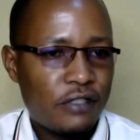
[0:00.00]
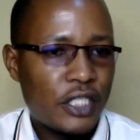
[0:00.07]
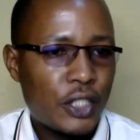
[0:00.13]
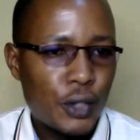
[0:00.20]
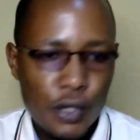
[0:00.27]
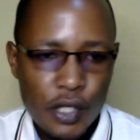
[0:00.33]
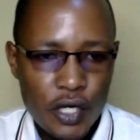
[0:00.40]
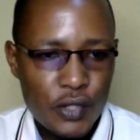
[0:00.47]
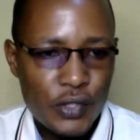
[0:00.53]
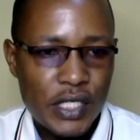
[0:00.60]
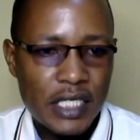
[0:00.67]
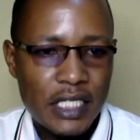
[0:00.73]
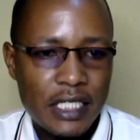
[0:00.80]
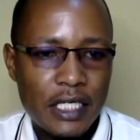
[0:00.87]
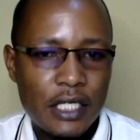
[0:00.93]

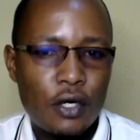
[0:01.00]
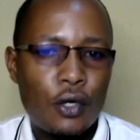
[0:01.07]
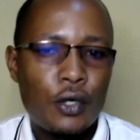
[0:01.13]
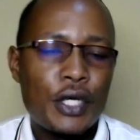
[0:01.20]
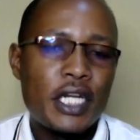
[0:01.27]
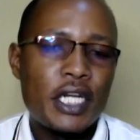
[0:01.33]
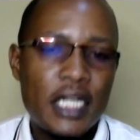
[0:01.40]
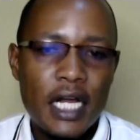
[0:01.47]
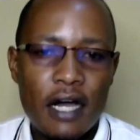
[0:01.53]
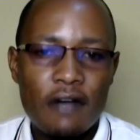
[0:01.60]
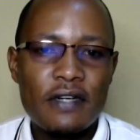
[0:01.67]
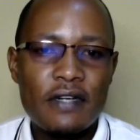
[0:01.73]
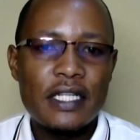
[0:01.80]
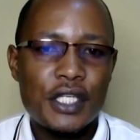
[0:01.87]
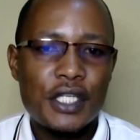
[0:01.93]
curiosity or
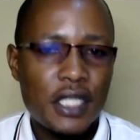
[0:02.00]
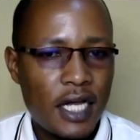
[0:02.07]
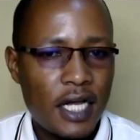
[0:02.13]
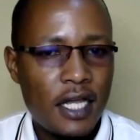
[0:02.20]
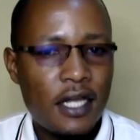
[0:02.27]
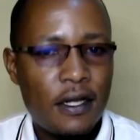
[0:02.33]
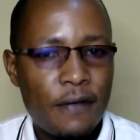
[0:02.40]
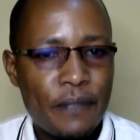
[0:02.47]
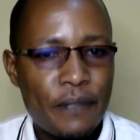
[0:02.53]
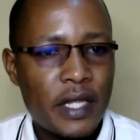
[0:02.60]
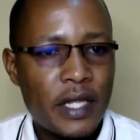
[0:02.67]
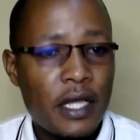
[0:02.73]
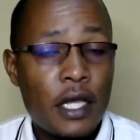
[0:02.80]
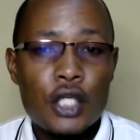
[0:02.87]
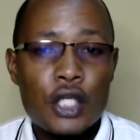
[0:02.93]
enough desire
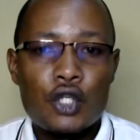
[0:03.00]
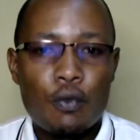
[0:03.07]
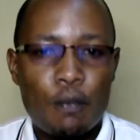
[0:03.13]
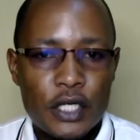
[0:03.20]
to